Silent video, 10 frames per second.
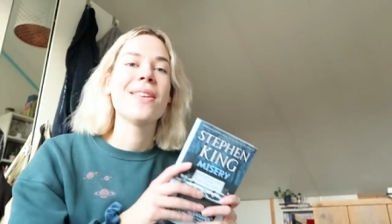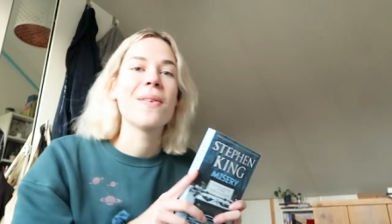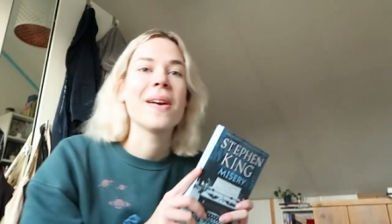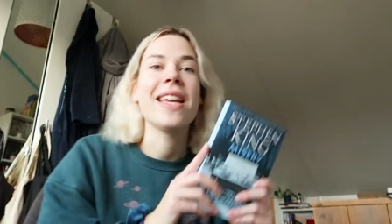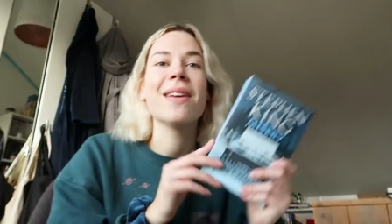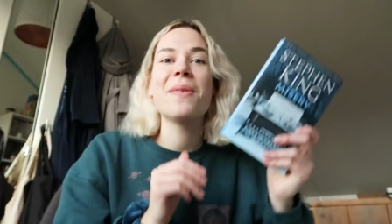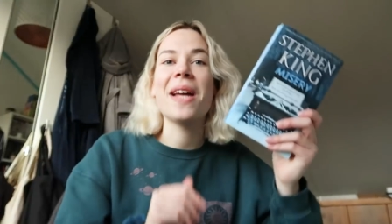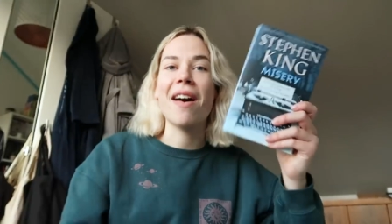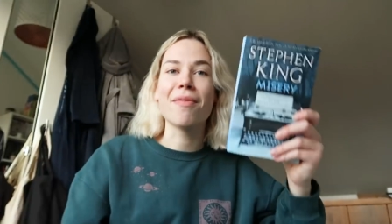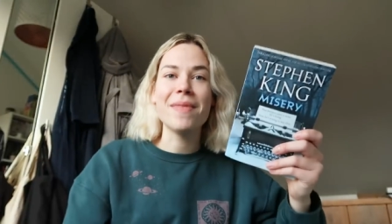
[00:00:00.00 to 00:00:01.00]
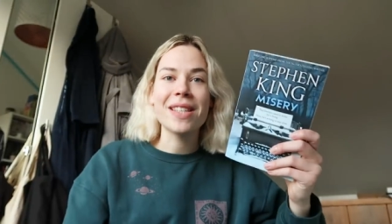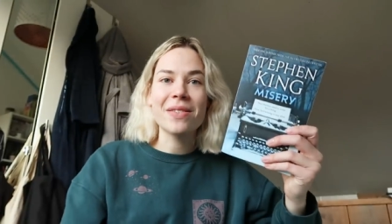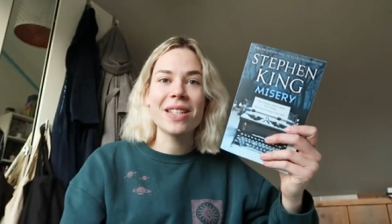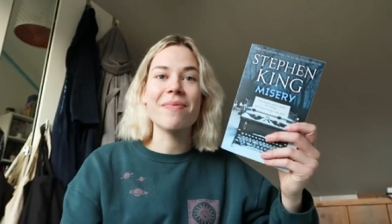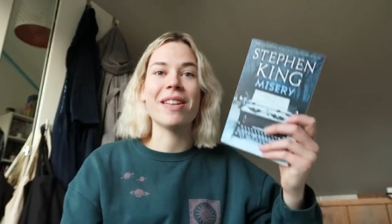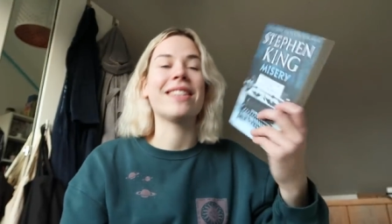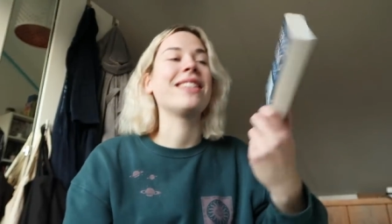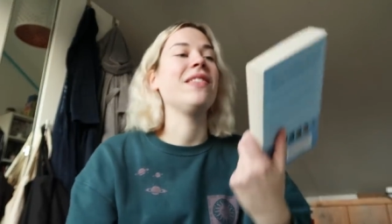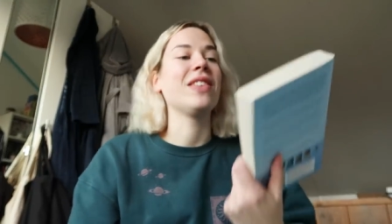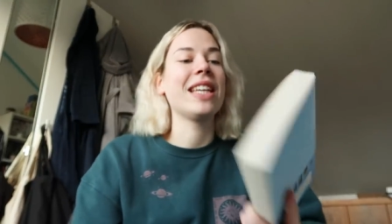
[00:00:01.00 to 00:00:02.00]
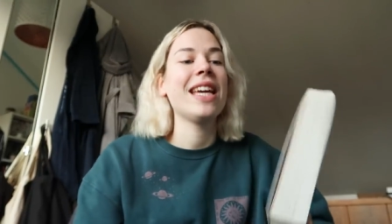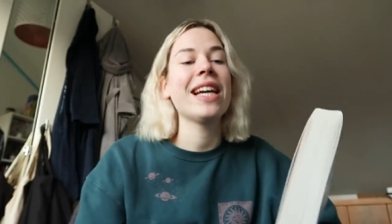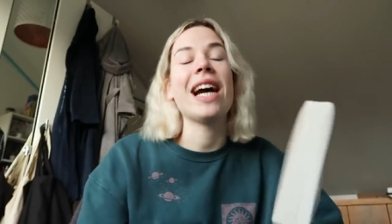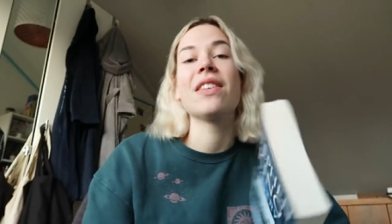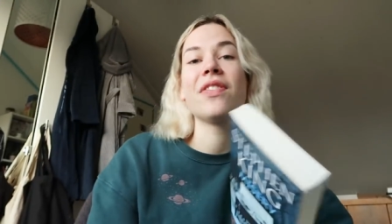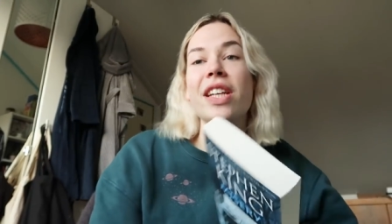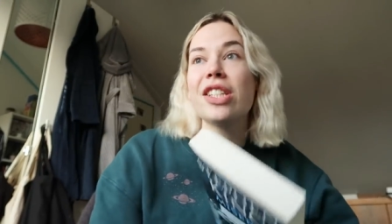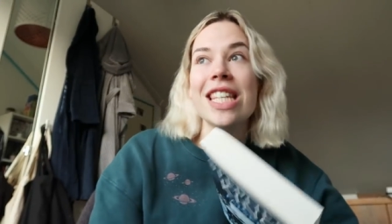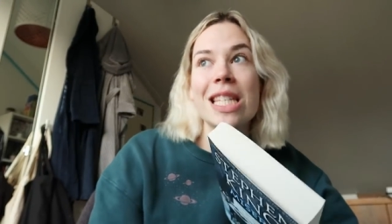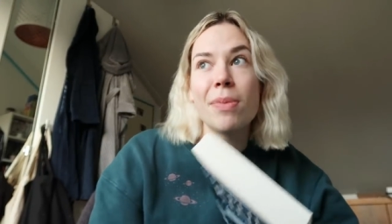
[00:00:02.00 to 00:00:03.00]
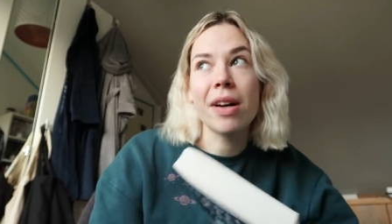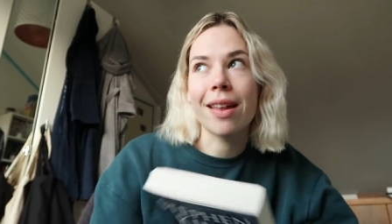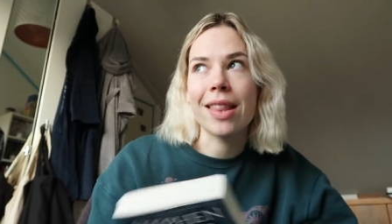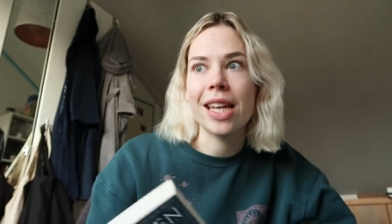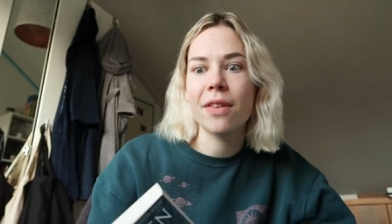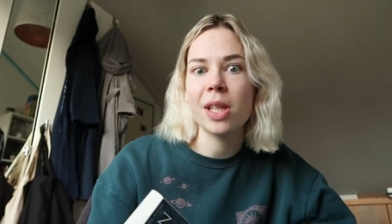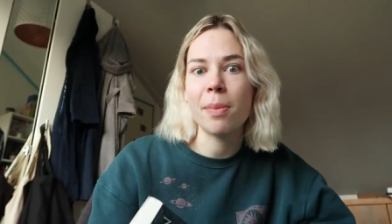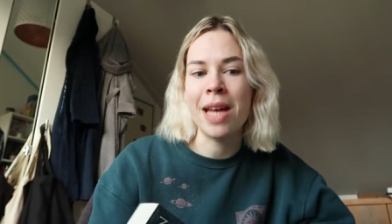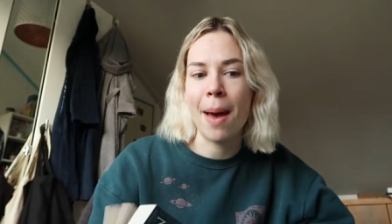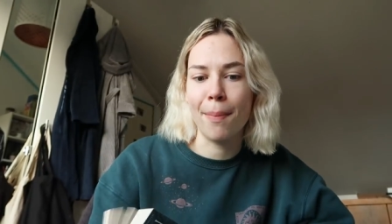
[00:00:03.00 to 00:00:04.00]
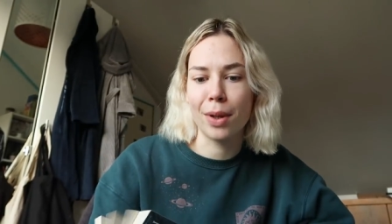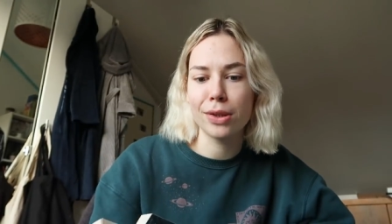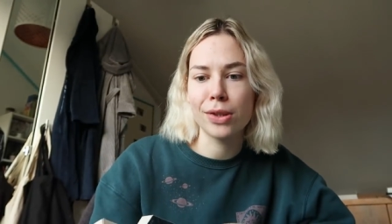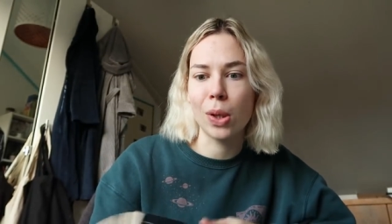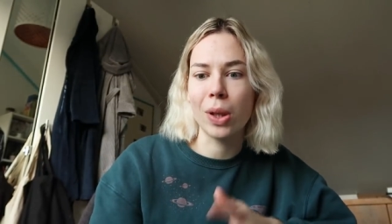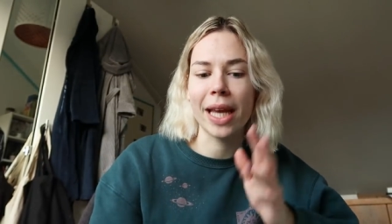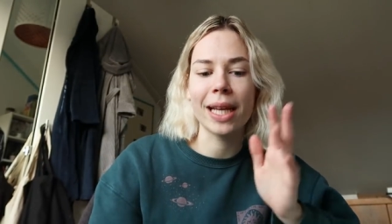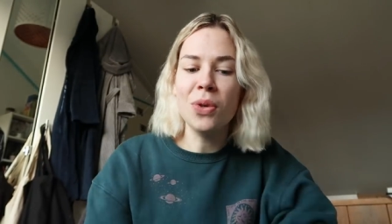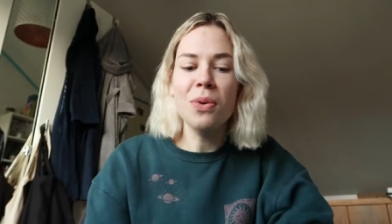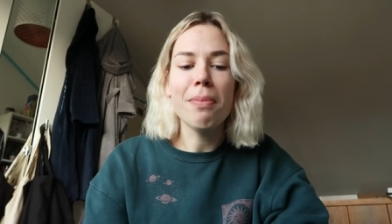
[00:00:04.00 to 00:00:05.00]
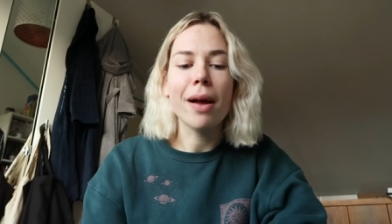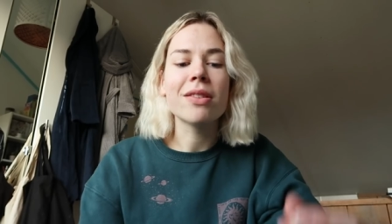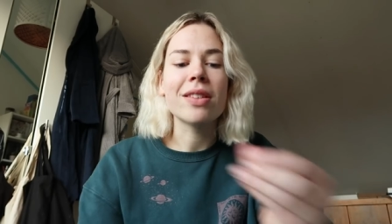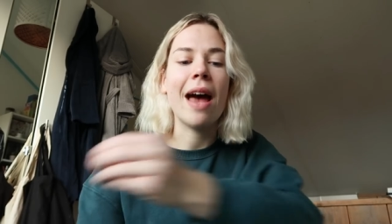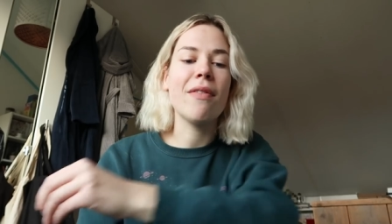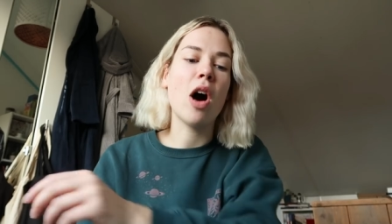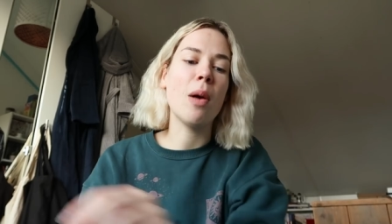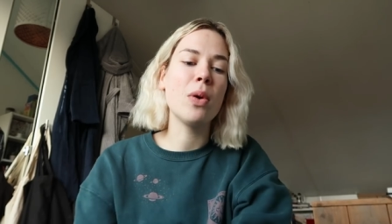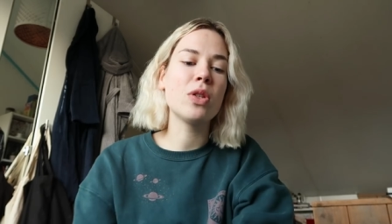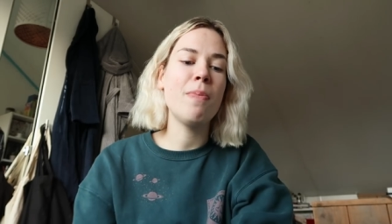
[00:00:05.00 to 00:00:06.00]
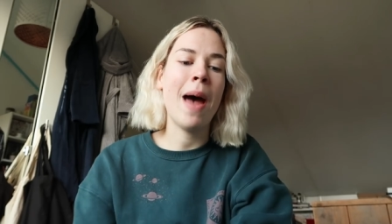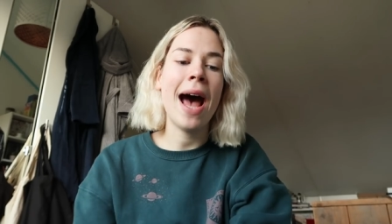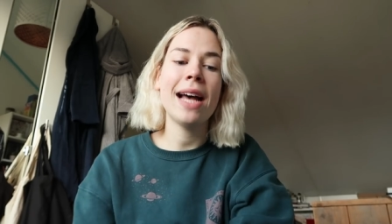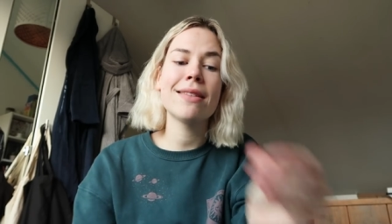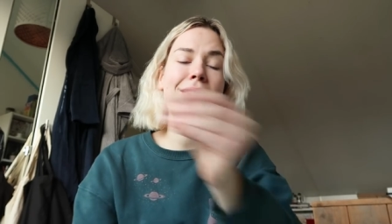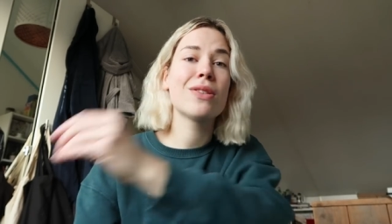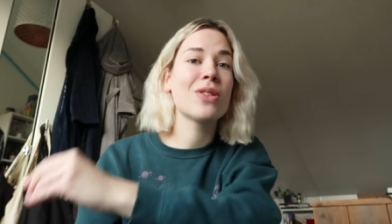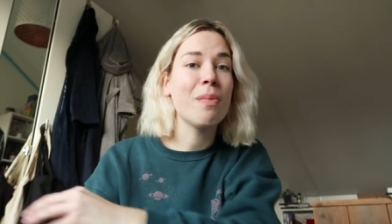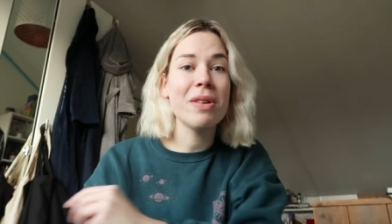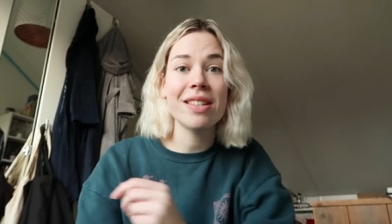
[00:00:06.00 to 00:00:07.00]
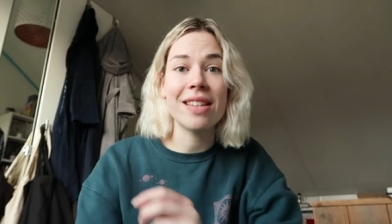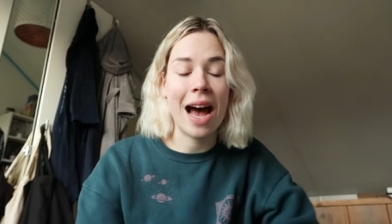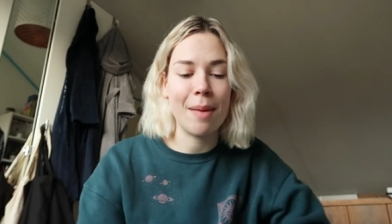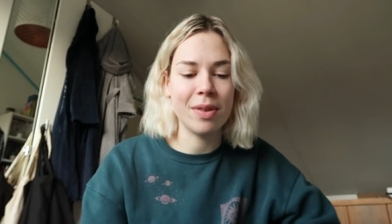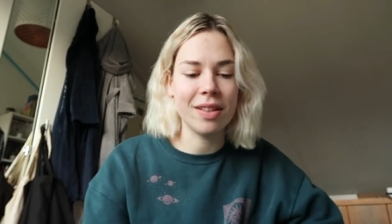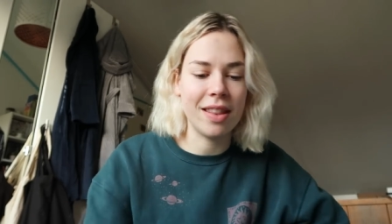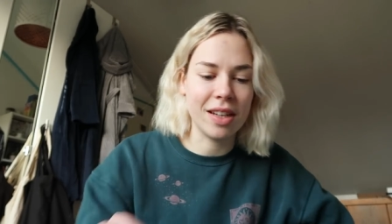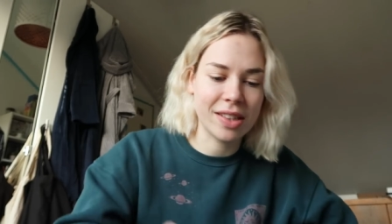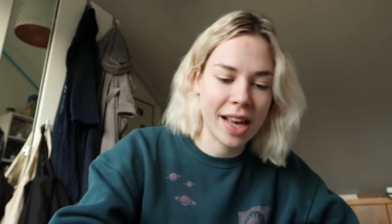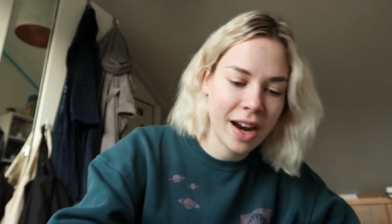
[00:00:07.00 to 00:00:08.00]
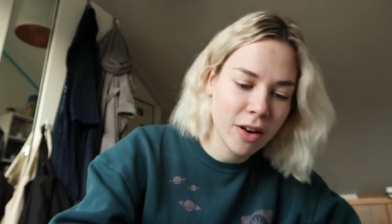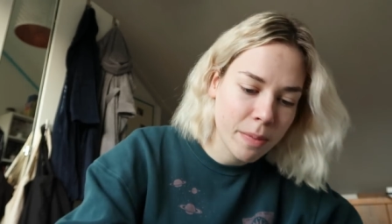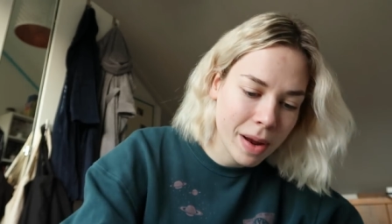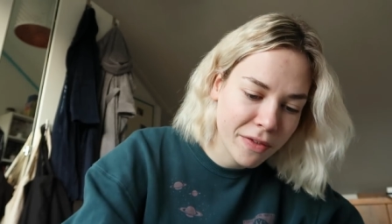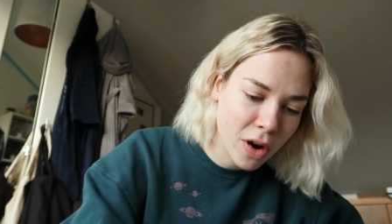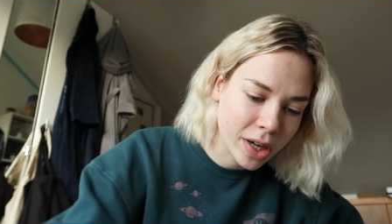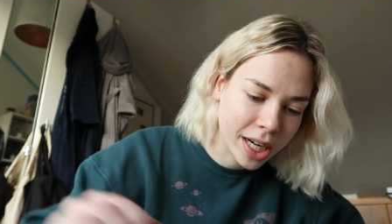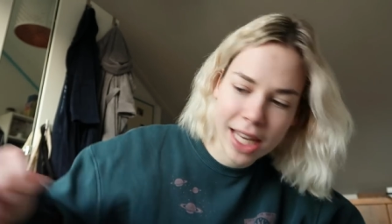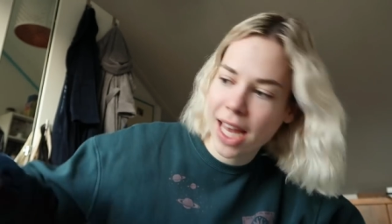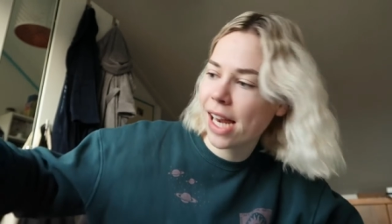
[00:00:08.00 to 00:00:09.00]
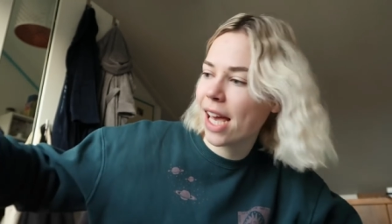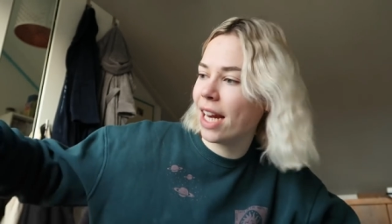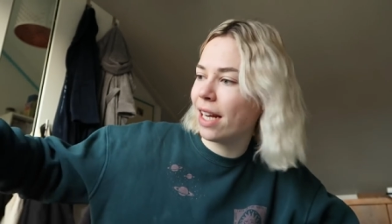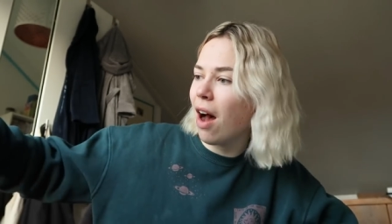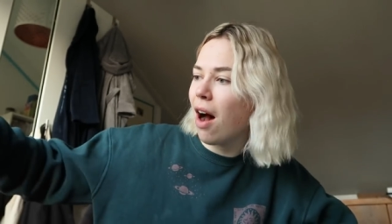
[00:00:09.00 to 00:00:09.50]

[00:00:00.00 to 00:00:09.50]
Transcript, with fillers: So here we have Misery by Stephen King. I finished this book at the end of September, so like two months have almost passed. So much has happened. There's a hair on my phone and I can't get it